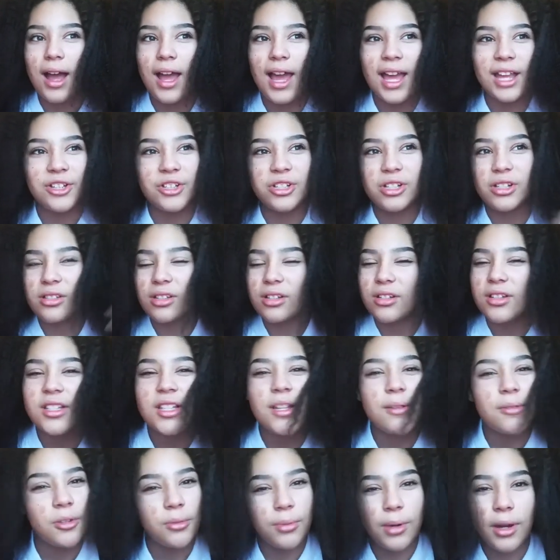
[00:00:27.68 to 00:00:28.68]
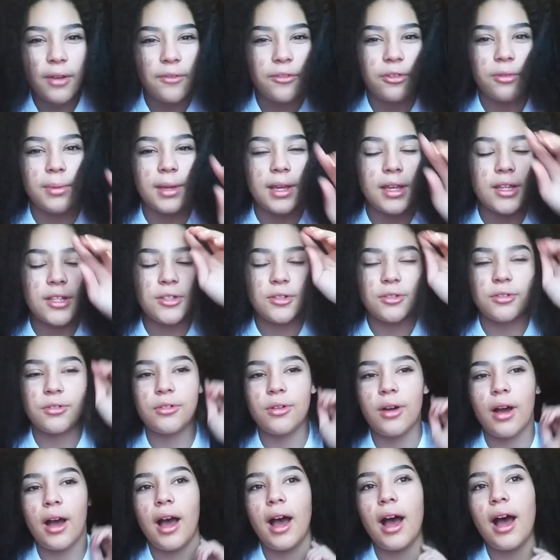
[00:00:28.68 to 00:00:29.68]
it just doesn't seem to work for me,
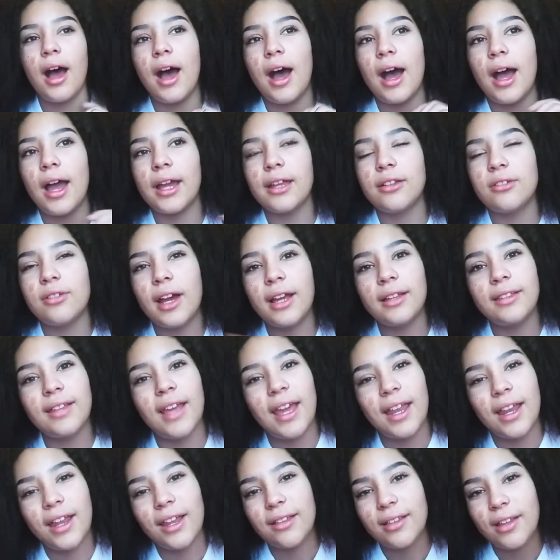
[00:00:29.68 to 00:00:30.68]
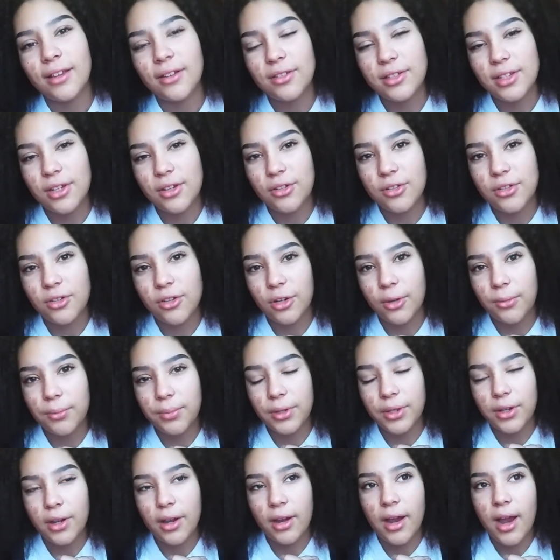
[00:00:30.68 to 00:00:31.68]
so I tried to edit it downstairs on the
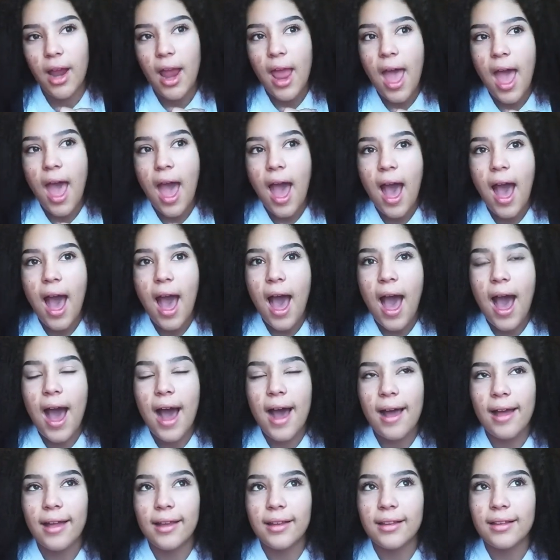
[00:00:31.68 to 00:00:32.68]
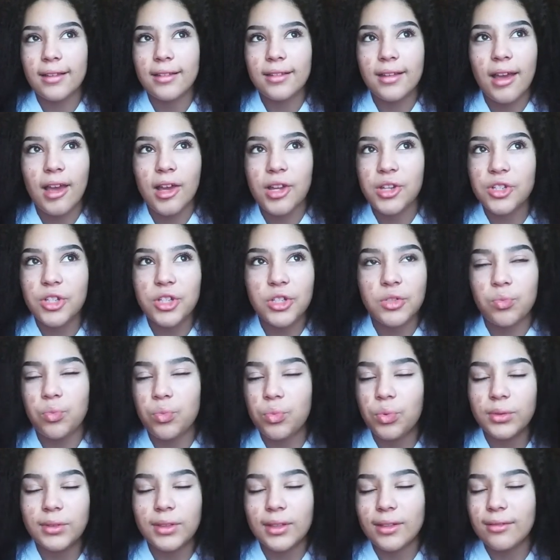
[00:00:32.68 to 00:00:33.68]
computer, and it just
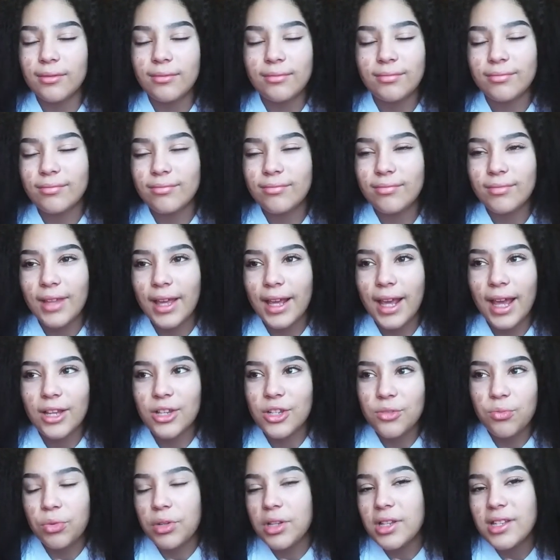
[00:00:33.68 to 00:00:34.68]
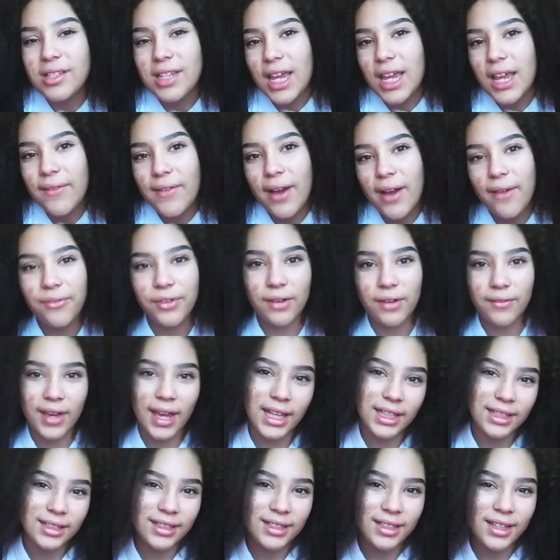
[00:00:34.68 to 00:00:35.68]
wouldn't save after I've
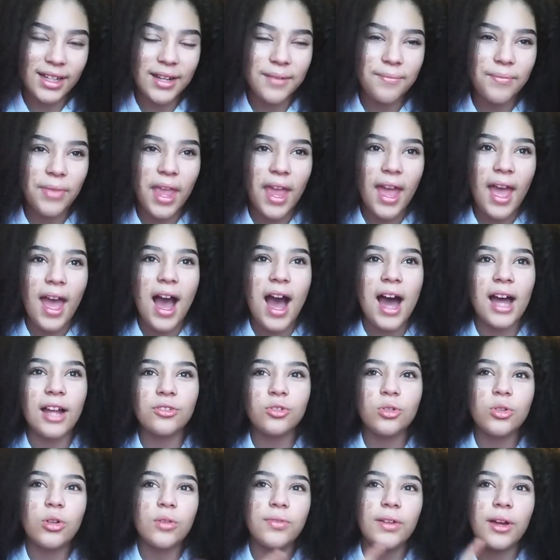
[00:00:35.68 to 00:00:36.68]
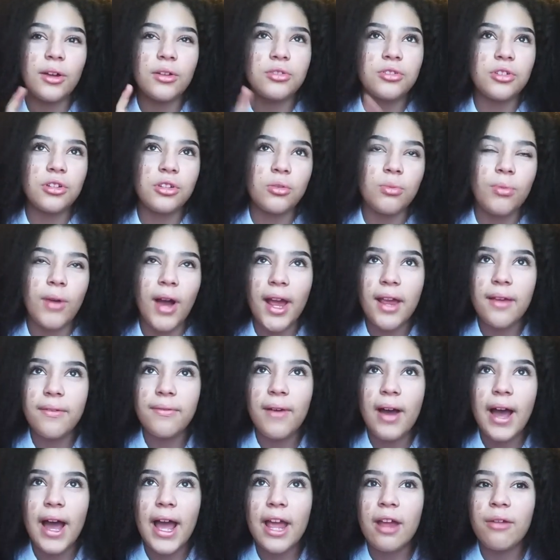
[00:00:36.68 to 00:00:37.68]
edited it. I don't know if that was due to
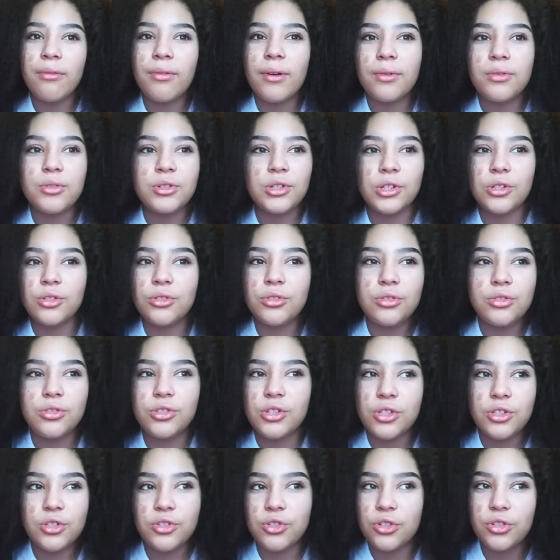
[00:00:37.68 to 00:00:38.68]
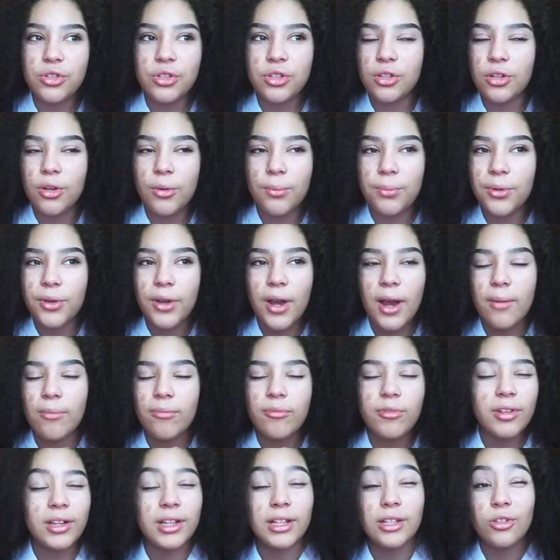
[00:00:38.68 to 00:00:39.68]
Wi-Fi, if it was just due to the computer.
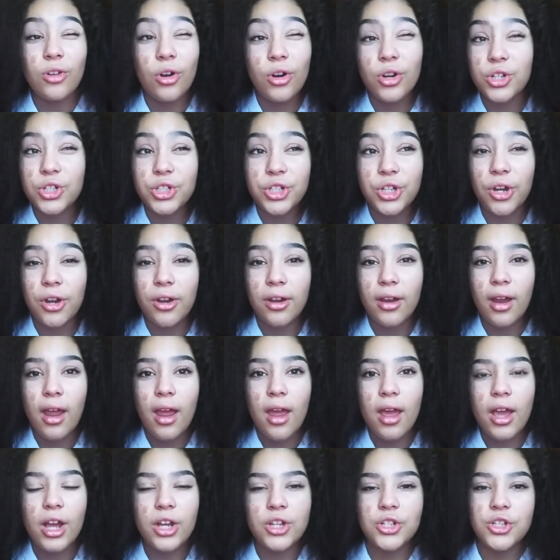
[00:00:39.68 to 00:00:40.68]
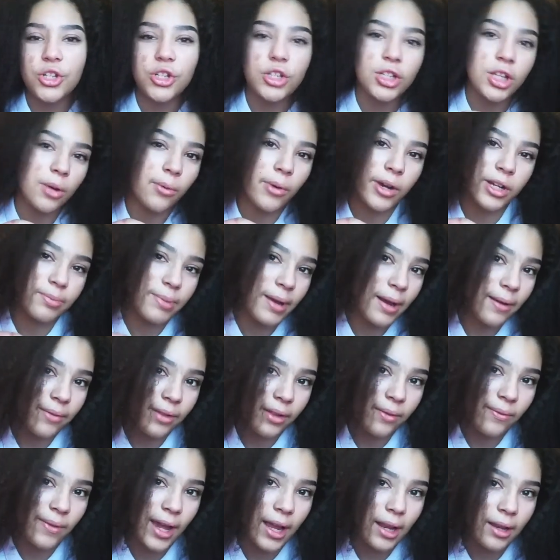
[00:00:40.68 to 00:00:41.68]
I'm really not sure, because usually it worked
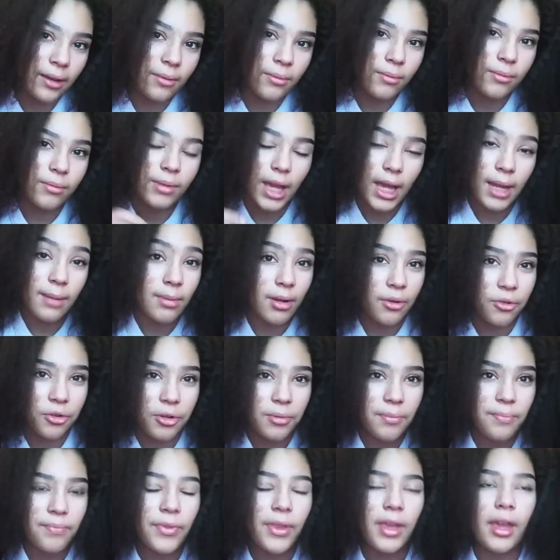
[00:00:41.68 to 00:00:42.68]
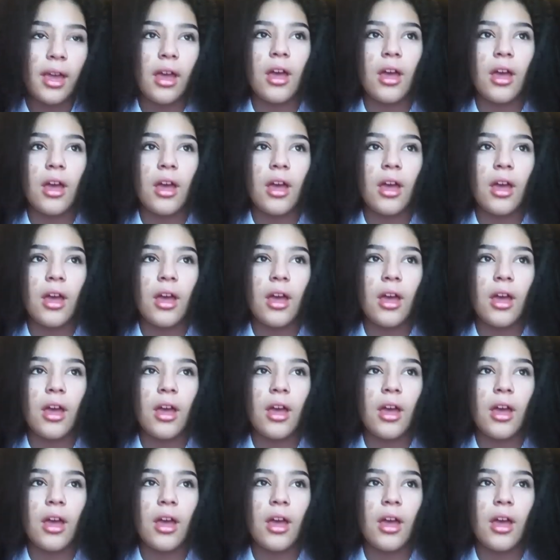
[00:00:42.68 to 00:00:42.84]
perfectly fine in my room.